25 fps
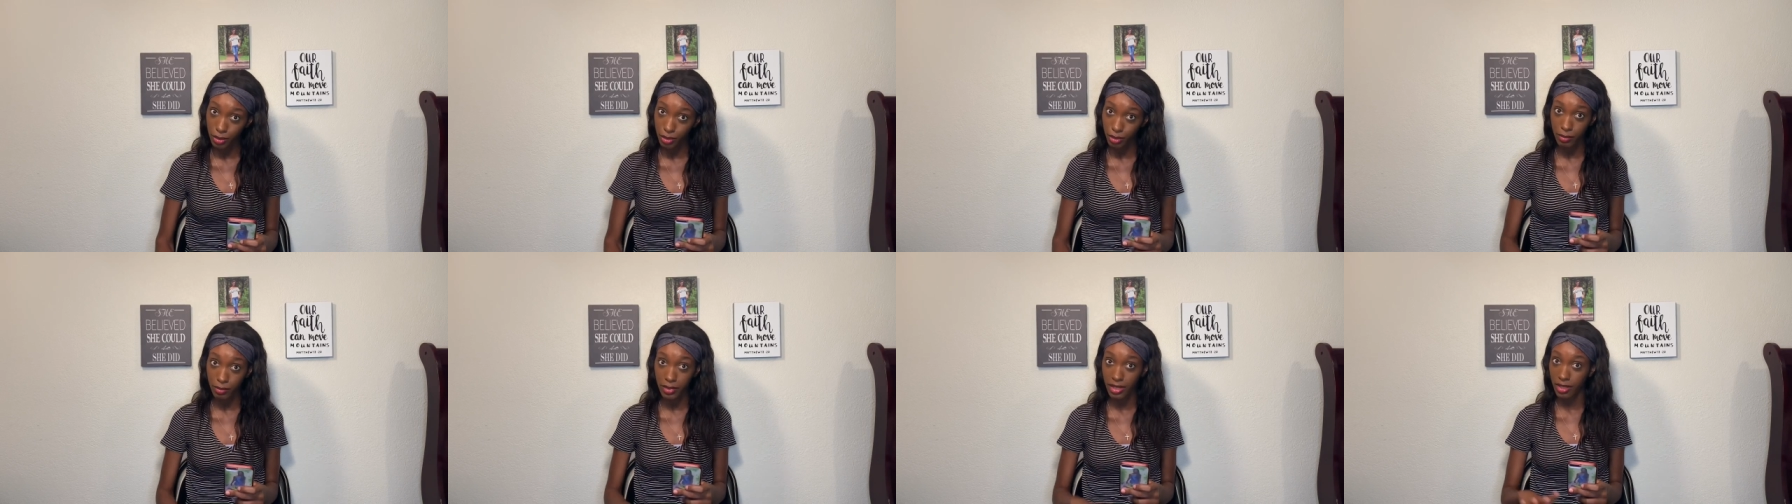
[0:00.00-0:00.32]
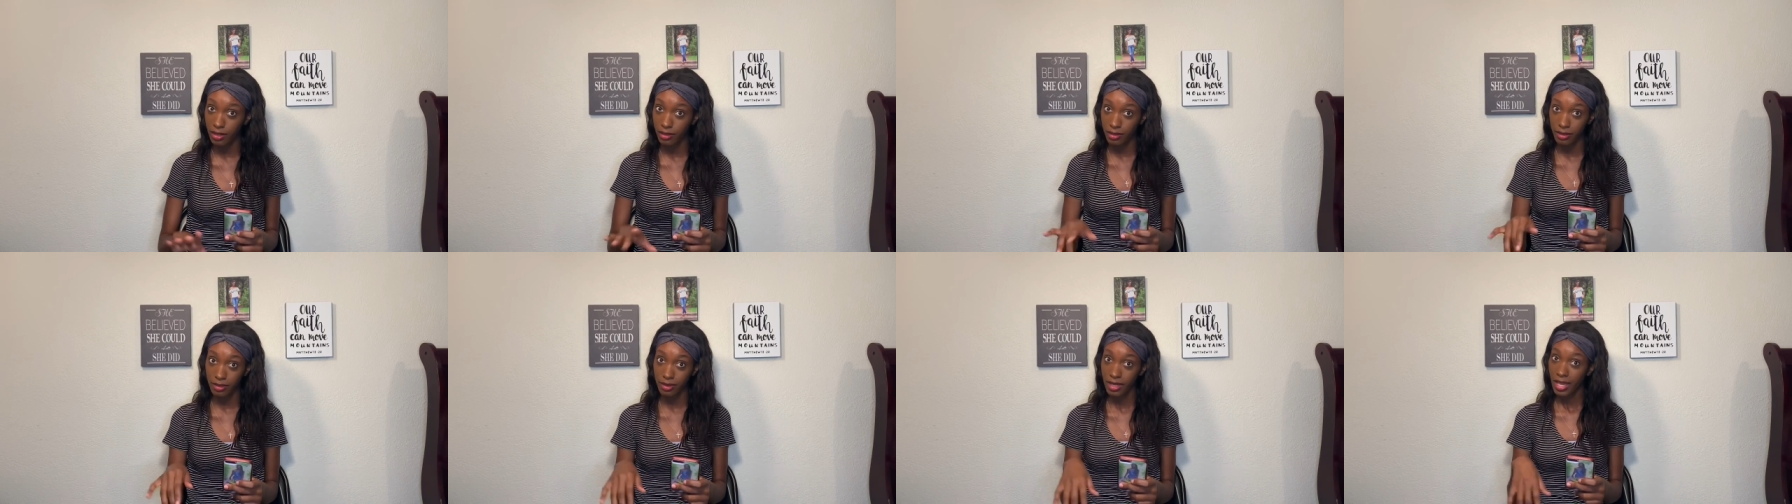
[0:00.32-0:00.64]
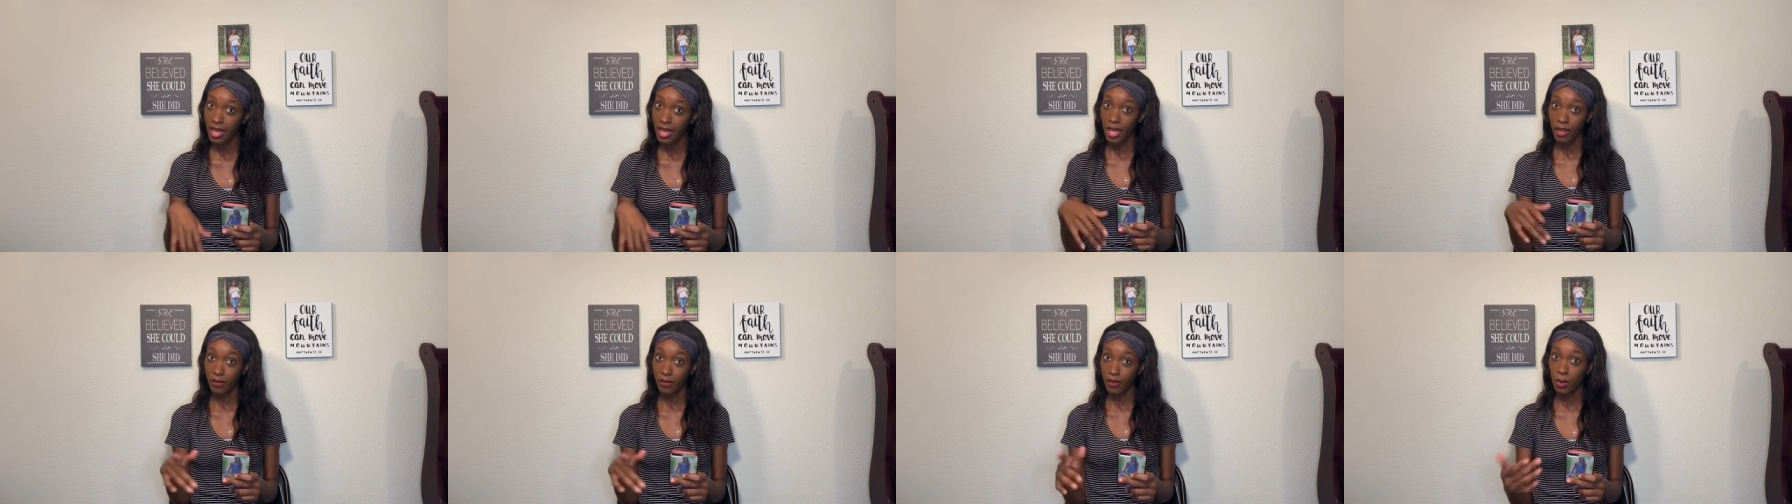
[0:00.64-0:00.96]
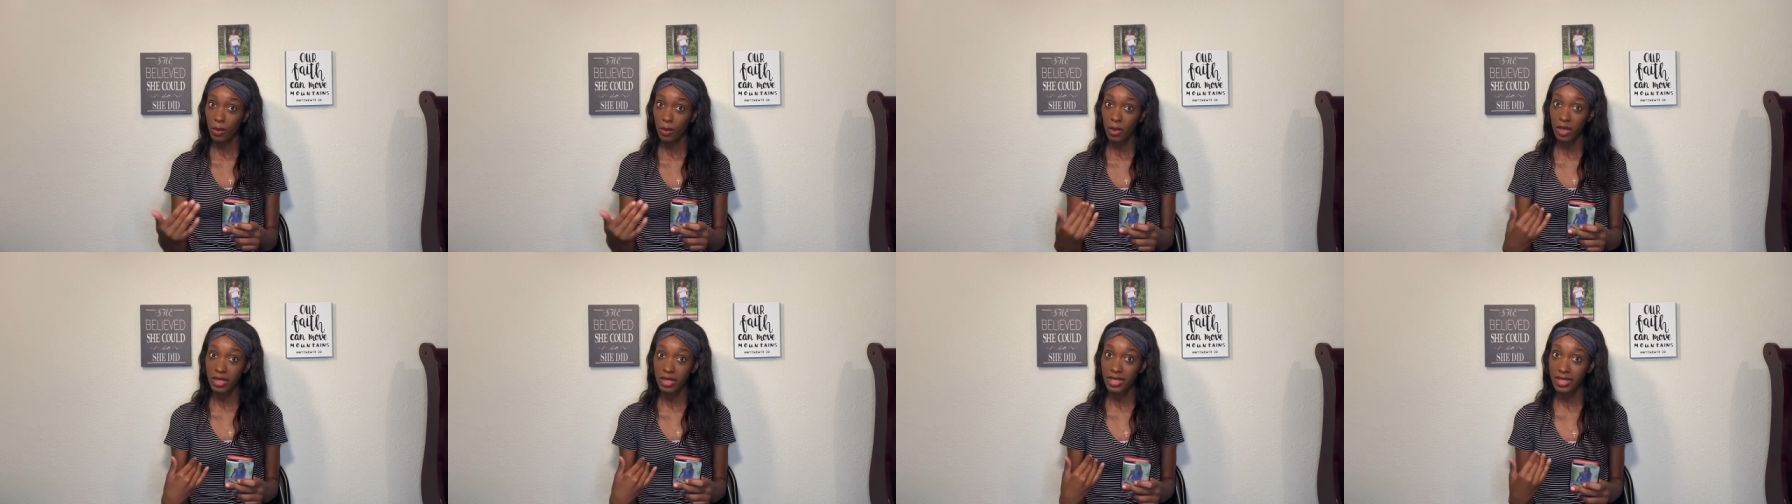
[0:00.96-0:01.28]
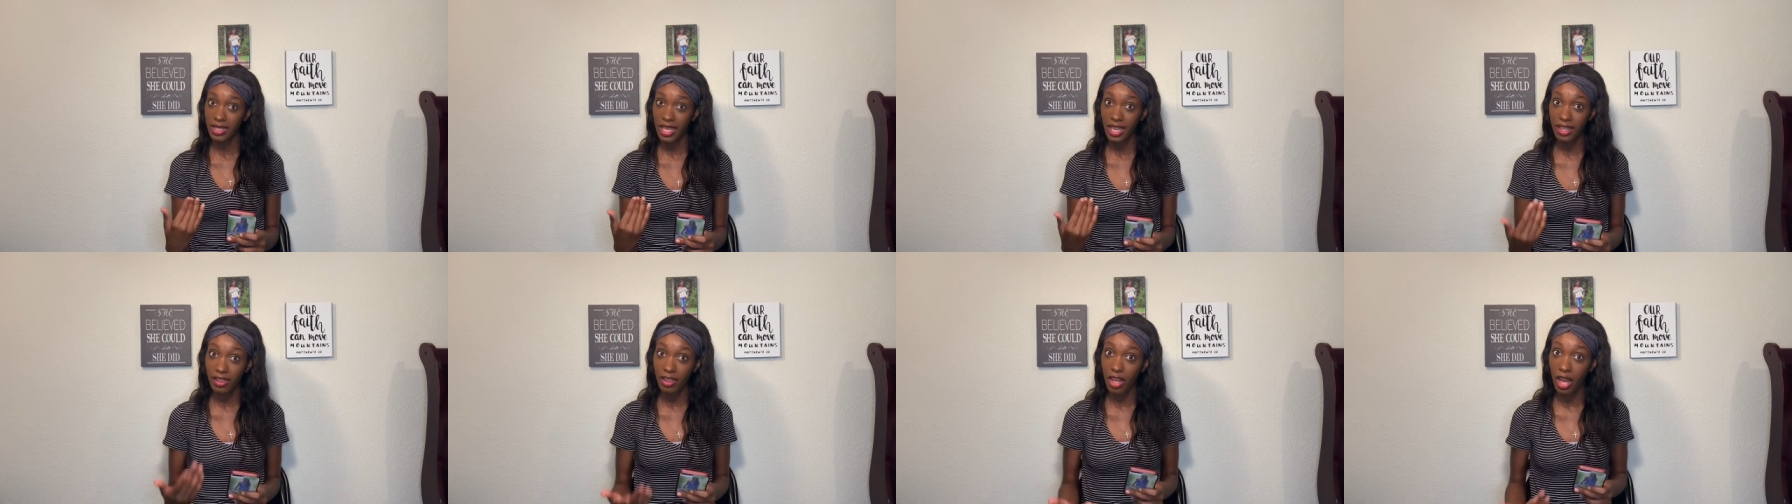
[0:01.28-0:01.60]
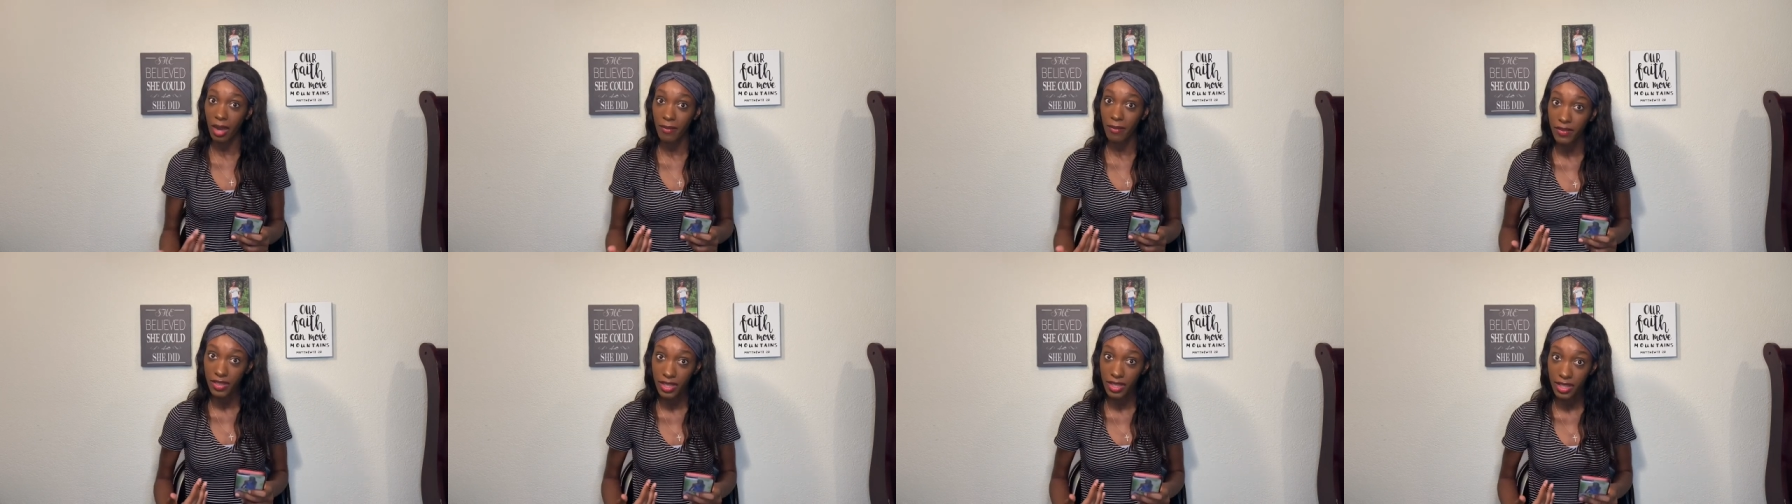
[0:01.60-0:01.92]
because if you want to state the
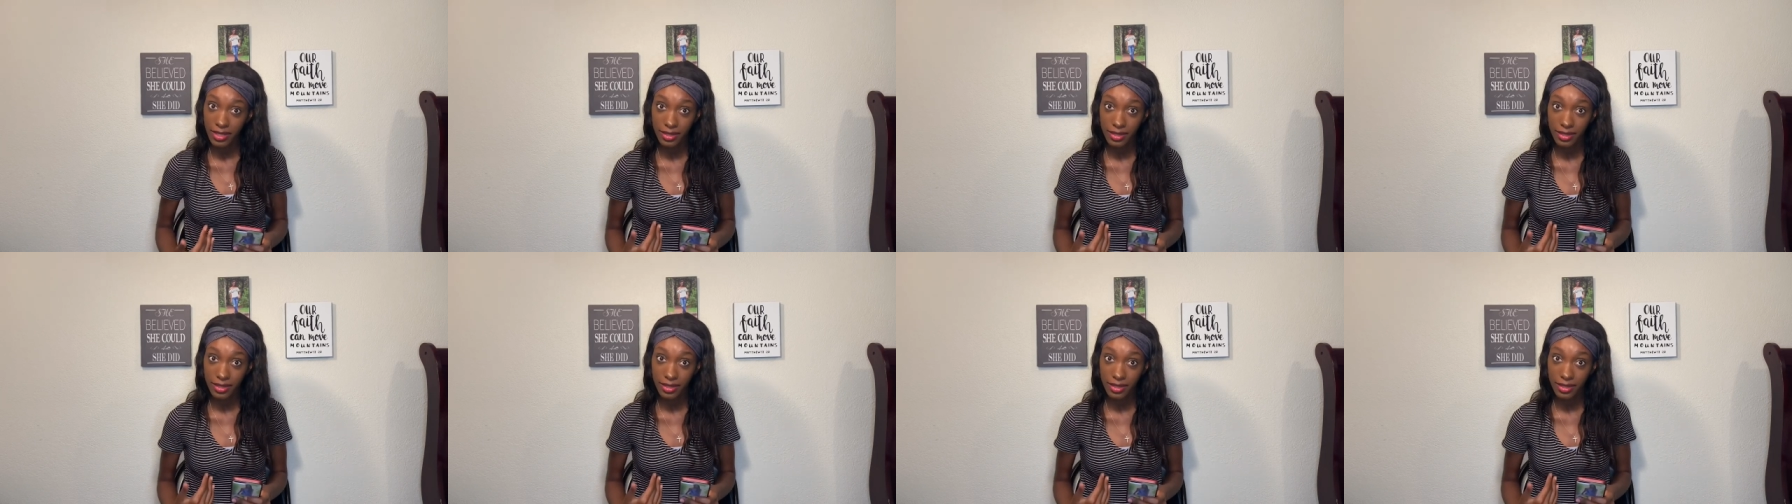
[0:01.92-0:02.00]
obvious,